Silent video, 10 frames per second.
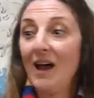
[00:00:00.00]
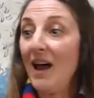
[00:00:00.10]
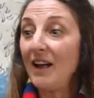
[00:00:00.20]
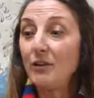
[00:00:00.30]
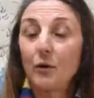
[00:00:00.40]

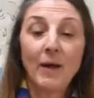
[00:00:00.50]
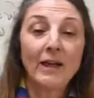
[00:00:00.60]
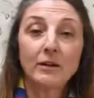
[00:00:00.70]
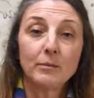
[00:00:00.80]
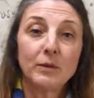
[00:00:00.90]
I know
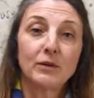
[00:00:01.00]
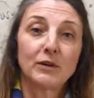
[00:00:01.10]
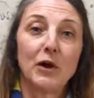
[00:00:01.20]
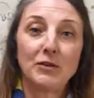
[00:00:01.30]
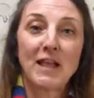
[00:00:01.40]
my
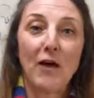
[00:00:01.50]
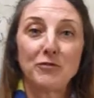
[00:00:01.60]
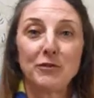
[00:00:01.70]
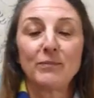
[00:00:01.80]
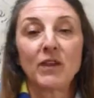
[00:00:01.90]
computer goes
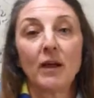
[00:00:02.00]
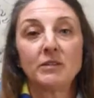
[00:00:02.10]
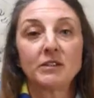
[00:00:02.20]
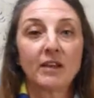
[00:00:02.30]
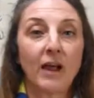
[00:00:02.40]
out from time
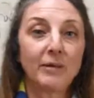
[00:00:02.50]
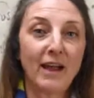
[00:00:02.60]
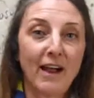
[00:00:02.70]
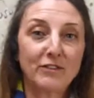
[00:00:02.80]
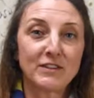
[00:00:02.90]
to time and I
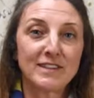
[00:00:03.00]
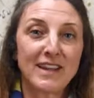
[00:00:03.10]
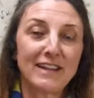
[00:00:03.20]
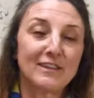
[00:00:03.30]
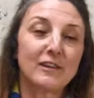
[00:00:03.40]
have to
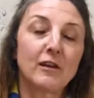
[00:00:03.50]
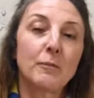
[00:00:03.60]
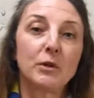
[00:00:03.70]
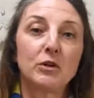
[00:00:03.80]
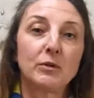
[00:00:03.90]
take it to the
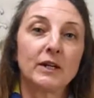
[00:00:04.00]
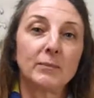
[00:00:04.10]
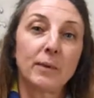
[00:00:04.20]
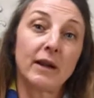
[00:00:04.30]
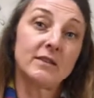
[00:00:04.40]
computer
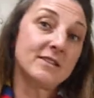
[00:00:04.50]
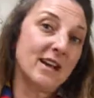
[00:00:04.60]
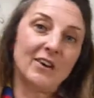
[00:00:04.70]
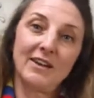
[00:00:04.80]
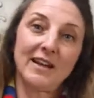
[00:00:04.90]
repair
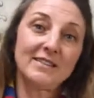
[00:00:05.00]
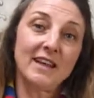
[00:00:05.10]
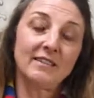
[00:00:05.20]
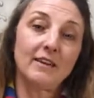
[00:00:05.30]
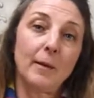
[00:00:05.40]
center, and that
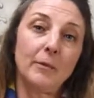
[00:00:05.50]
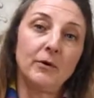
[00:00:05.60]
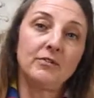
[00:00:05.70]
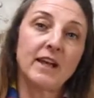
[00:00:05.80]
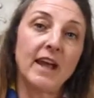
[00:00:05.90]
takes a couple
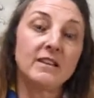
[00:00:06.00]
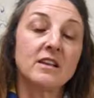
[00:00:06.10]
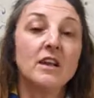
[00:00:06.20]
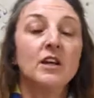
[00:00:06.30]
of days.